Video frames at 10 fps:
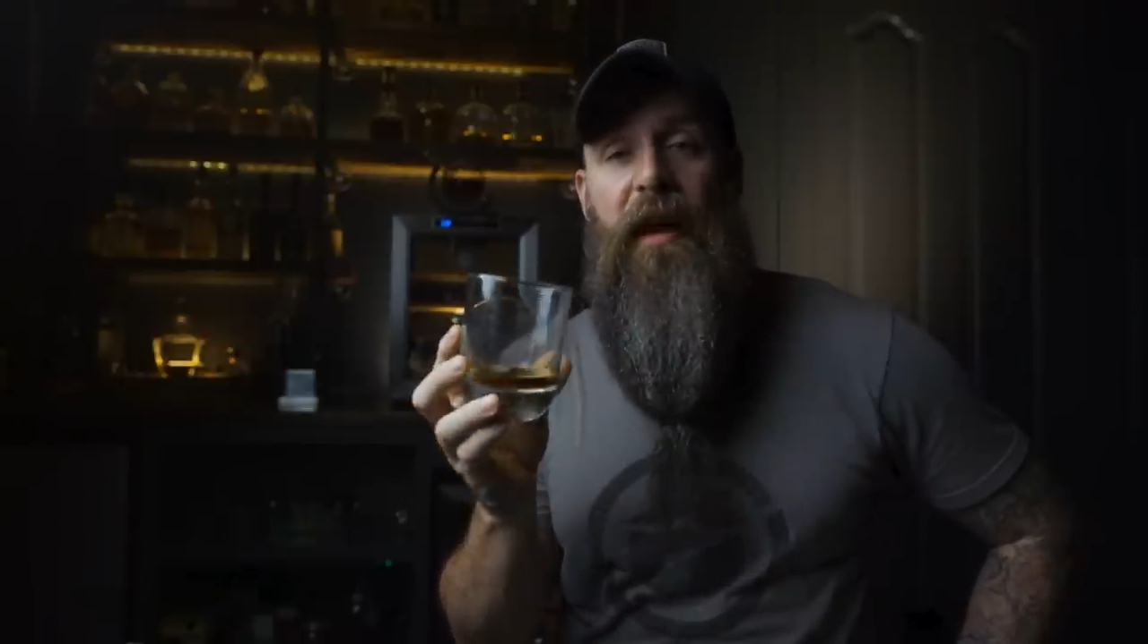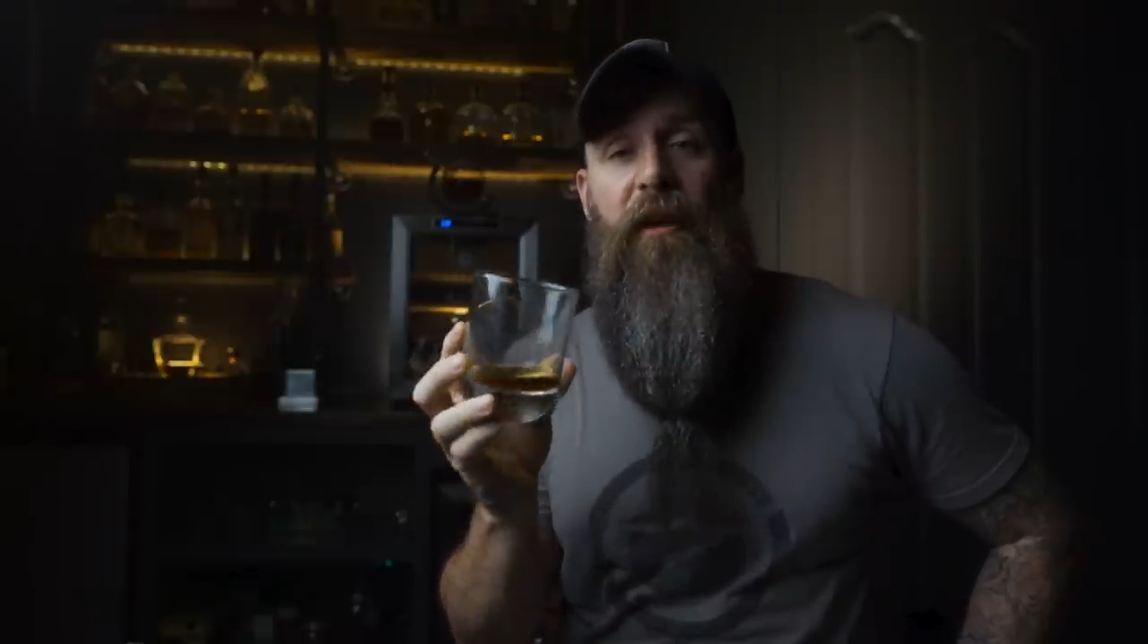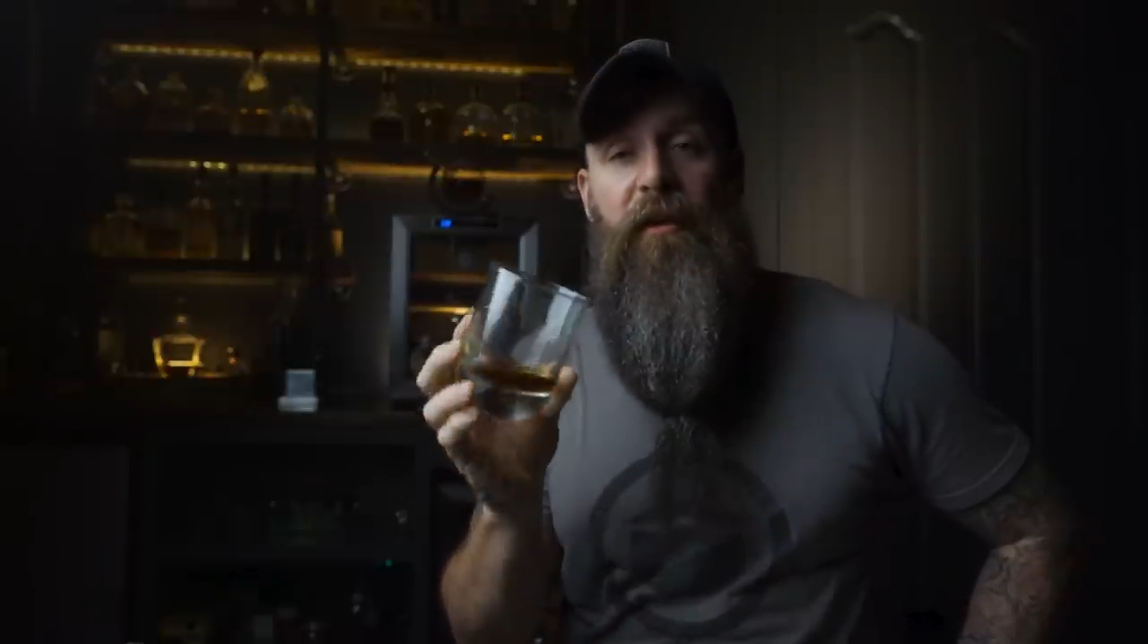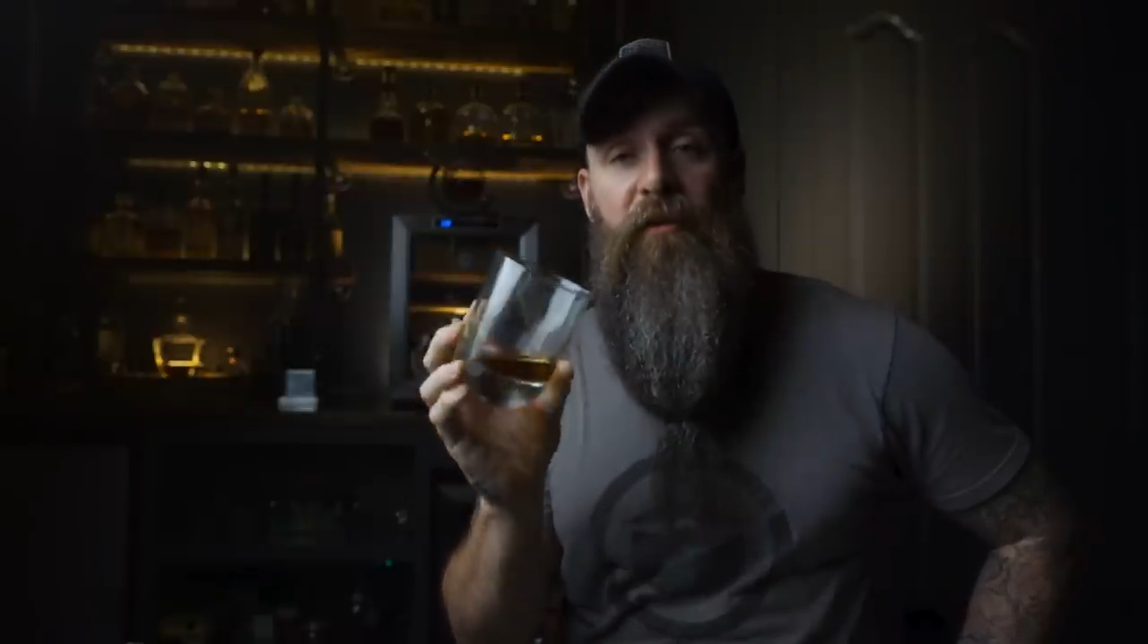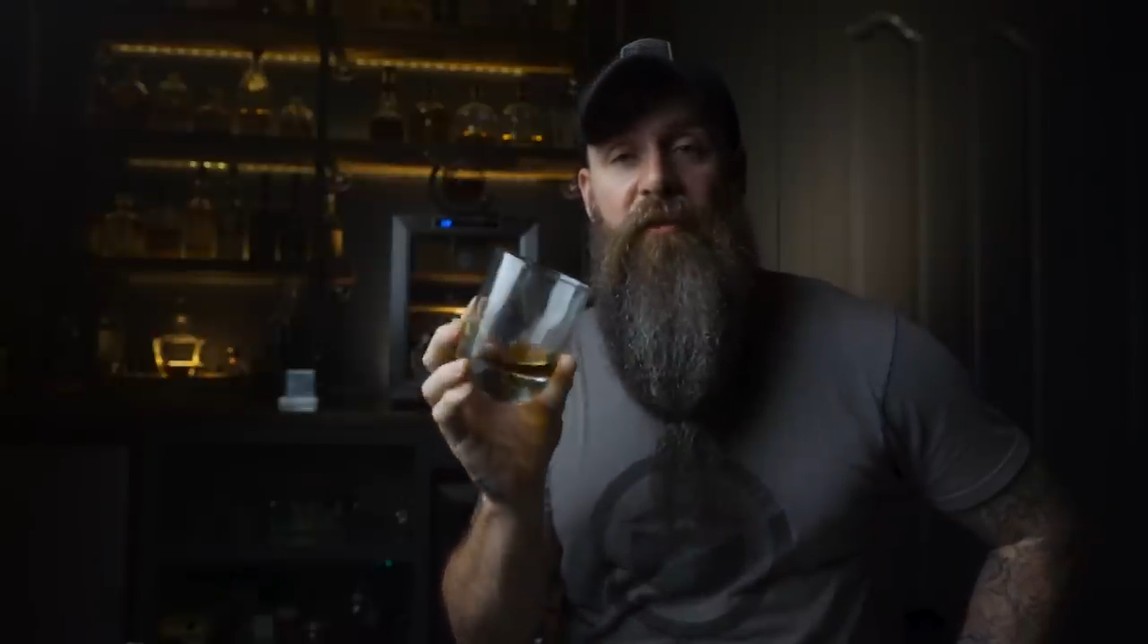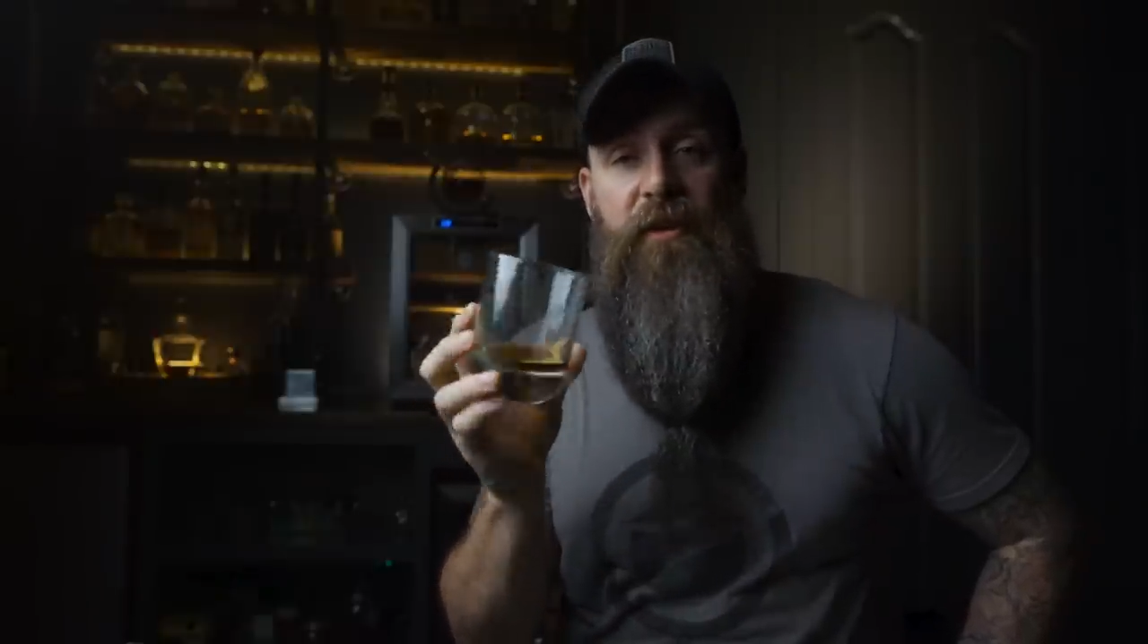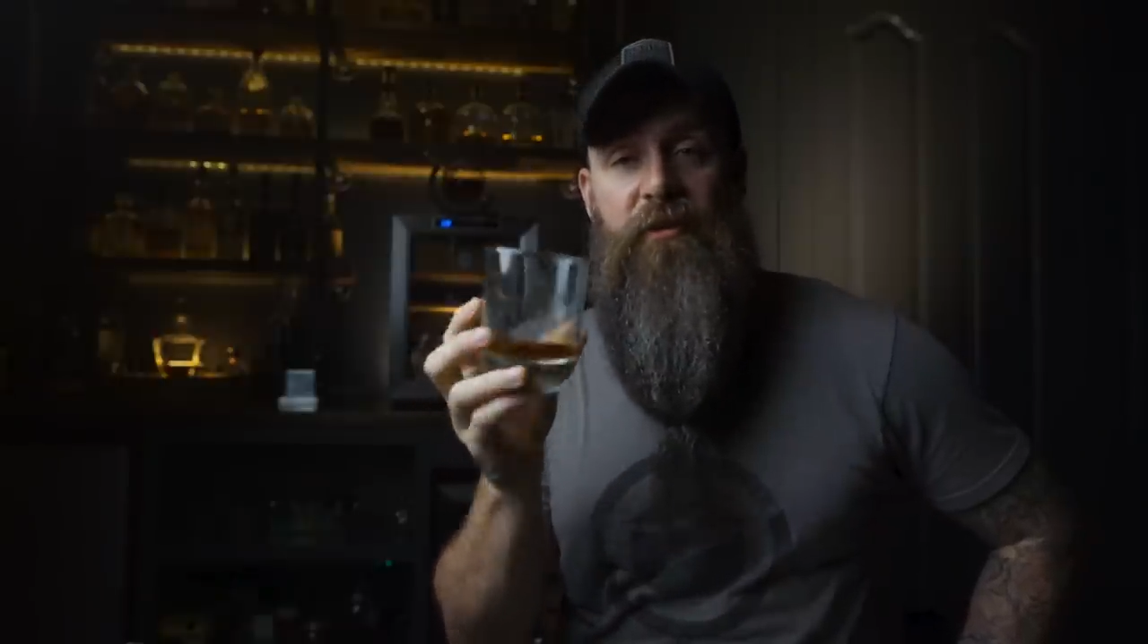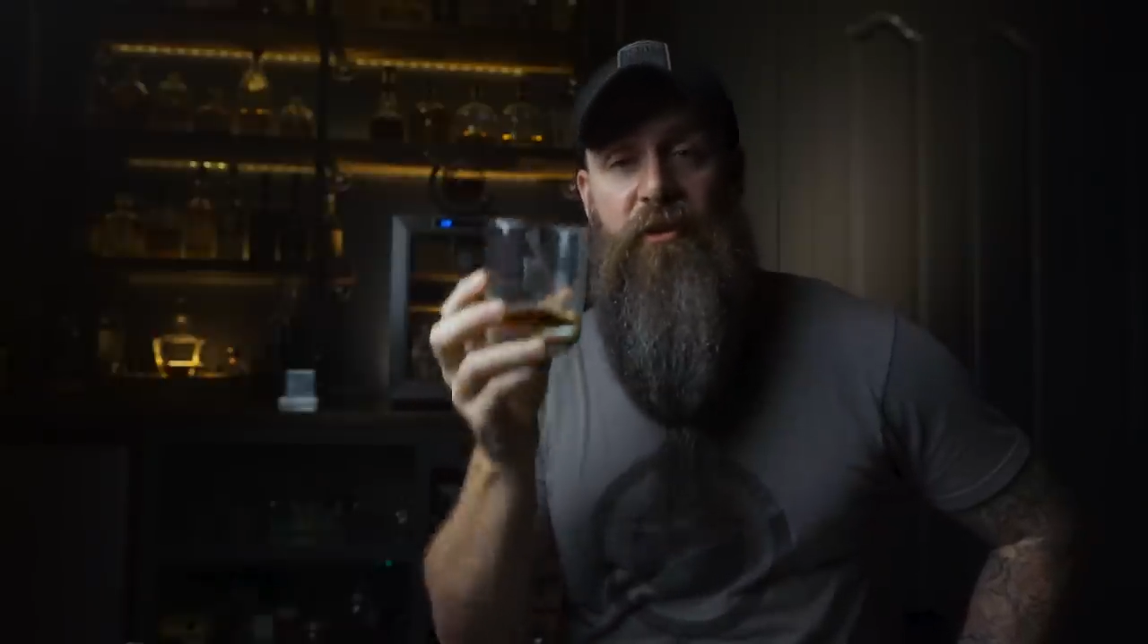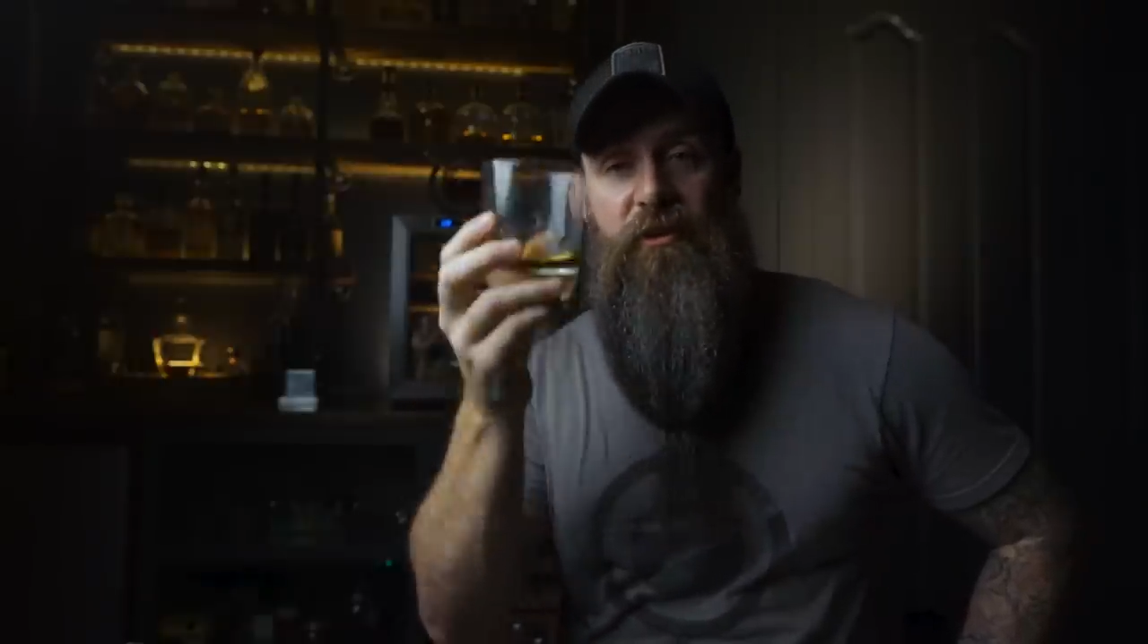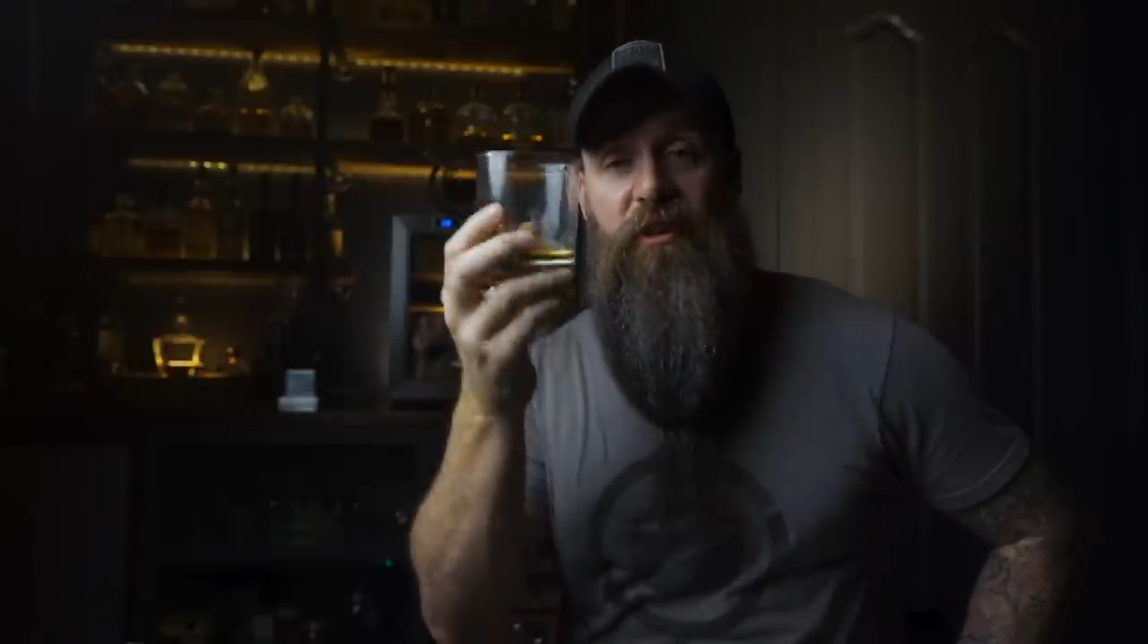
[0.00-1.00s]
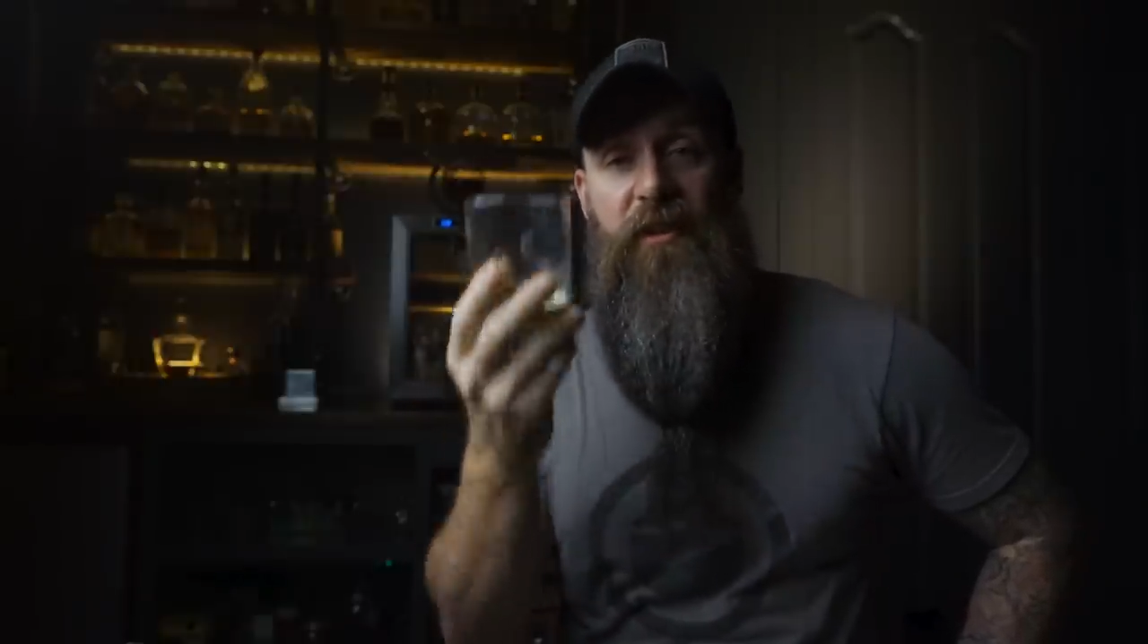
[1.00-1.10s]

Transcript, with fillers: out of is just